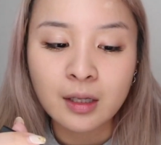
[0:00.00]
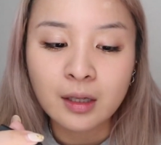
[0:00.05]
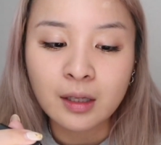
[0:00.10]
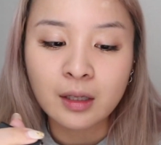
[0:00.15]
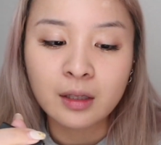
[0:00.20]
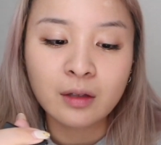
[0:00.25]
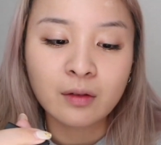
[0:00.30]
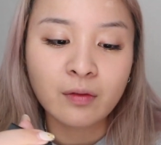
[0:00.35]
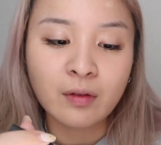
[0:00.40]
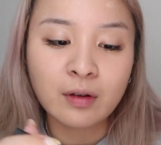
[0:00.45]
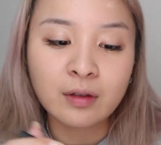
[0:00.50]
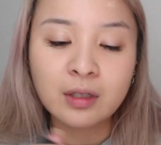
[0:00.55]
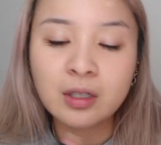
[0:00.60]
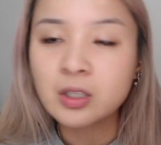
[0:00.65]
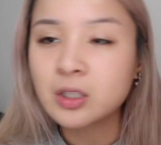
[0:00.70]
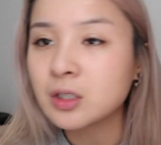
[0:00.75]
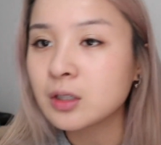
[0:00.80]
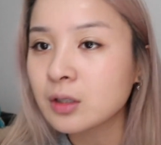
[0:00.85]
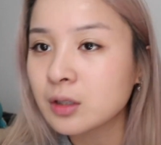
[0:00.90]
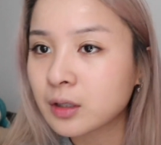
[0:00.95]
Like the
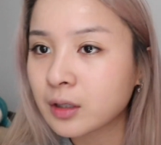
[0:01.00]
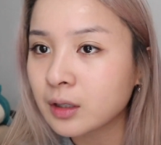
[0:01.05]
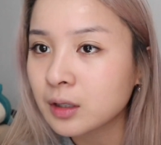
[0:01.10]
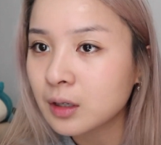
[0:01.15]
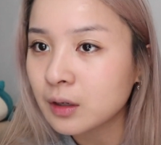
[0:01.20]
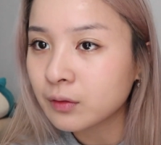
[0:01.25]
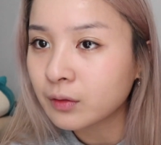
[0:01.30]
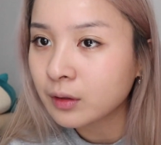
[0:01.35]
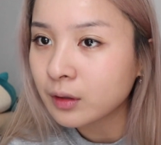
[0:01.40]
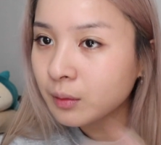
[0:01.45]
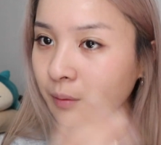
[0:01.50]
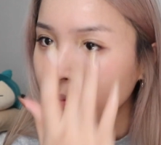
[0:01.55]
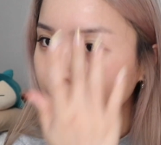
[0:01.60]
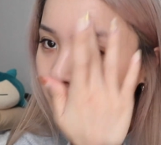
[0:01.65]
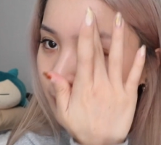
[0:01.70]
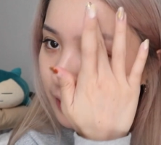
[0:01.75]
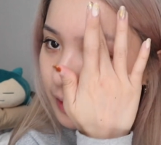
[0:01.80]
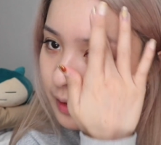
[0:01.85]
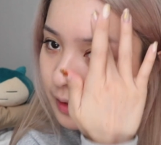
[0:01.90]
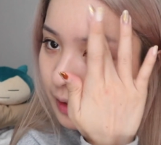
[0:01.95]
foundation couldn't cover
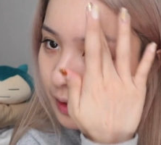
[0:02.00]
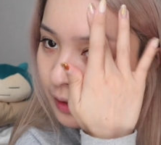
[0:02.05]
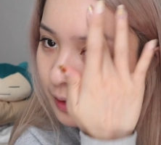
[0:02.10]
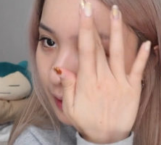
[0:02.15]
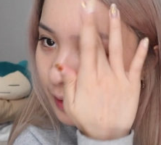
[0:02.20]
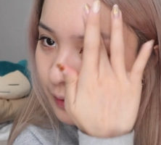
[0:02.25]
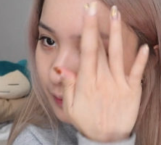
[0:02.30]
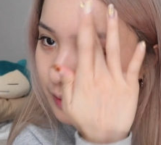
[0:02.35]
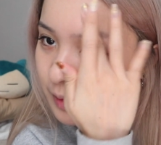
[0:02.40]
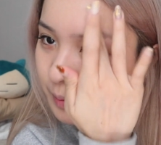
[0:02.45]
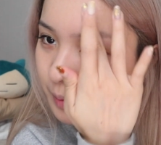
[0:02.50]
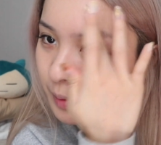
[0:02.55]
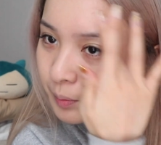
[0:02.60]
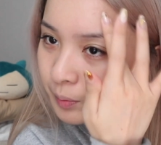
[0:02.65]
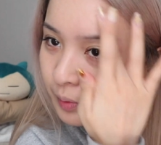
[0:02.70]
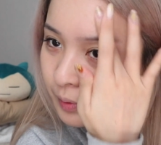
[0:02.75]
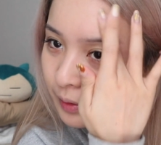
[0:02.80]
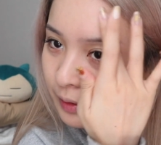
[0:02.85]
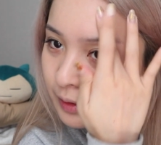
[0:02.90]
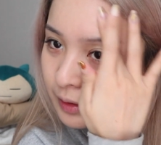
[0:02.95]
completely. And I have this
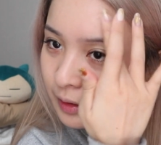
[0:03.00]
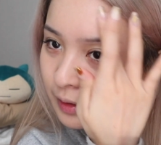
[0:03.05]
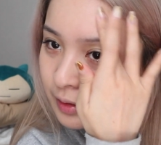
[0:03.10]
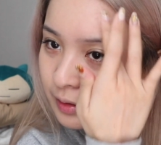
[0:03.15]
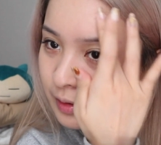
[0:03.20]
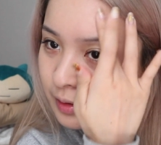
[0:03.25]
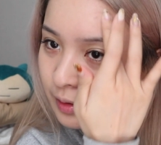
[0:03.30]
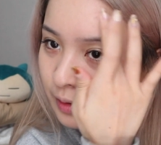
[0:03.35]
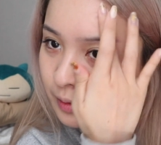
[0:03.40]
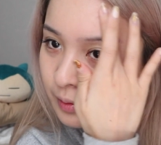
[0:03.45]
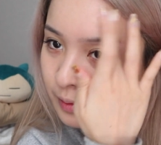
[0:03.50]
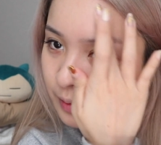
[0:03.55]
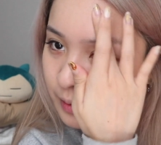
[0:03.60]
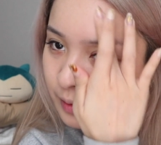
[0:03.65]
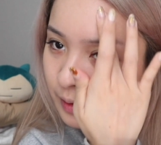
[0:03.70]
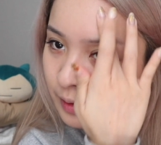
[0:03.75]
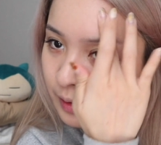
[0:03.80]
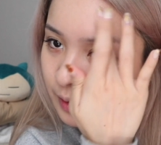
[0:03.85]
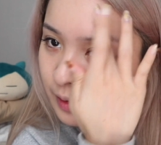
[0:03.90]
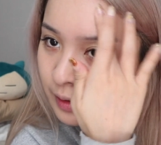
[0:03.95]
pimple right there, so
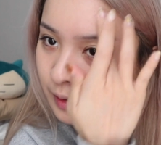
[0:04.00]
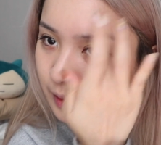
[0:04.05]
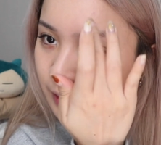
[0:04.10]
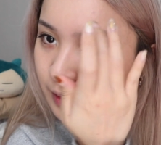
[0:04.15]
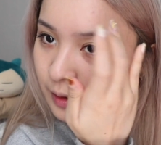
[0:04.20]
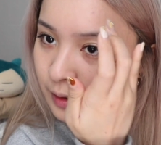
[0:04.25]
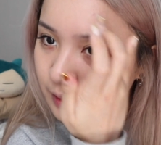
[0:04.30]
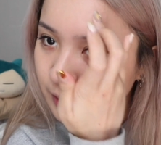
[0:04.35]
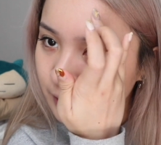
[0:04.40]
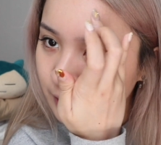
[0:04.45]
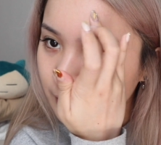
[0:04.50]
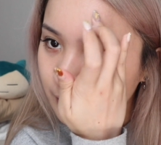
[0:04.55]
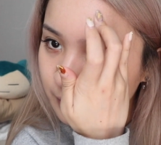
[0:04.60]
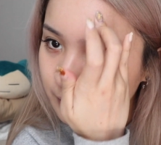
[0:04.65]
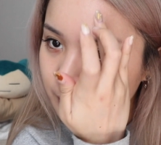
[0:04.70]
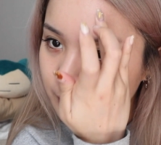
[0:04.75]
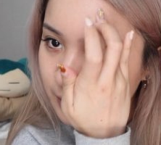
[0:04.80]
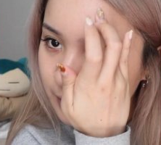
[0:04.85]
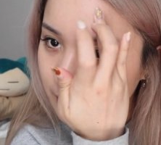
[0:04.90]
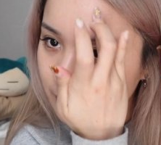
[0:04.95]

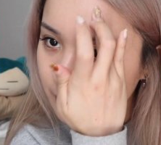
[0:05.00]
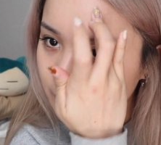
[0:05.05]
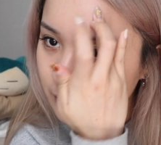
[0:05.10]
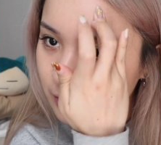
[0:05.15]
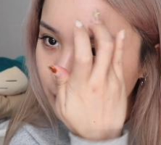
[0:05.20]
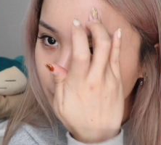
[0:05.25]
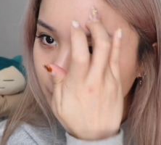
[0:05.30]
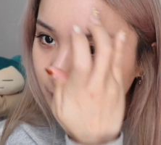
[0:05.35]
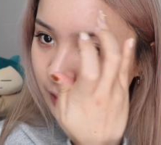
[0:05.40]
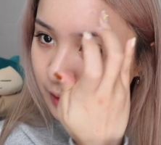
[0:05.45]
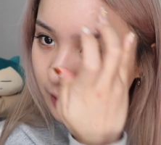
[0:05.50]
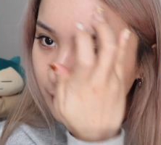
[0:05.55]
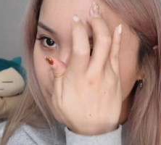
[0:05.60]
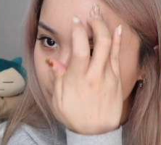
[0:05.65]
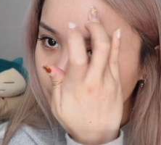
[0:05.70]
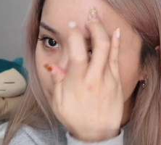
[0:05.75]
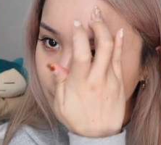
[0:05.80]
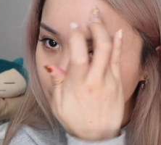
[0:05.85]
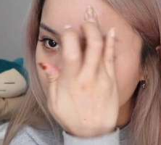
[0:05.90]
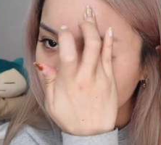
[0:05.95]
I'm just gonna try
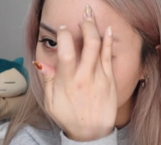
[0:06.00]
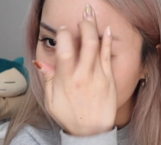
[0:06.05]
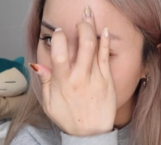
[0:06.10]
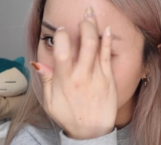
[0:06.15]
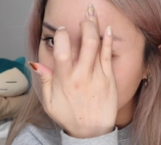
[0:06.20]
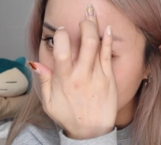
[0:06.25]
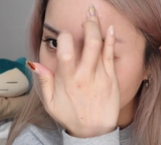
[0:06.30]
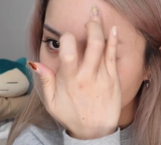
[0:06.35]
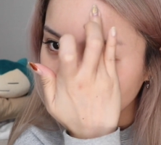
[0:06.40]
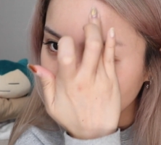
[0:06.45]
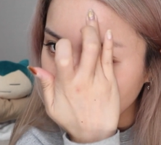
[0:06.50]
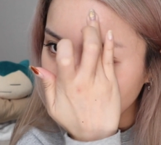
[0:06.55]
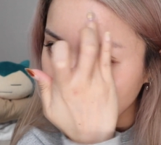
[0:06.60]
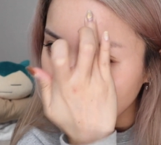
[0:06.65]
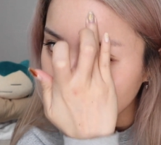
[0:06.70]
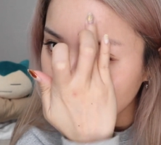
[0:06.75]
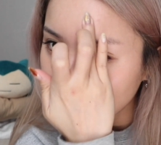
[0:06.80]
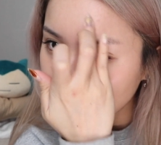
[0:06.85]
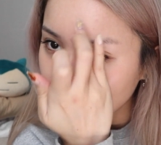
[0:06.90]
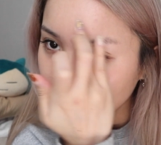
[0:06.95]
to conceal
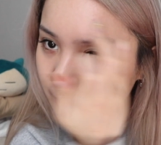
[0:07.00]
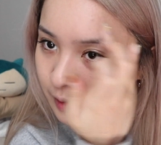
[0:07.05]
that.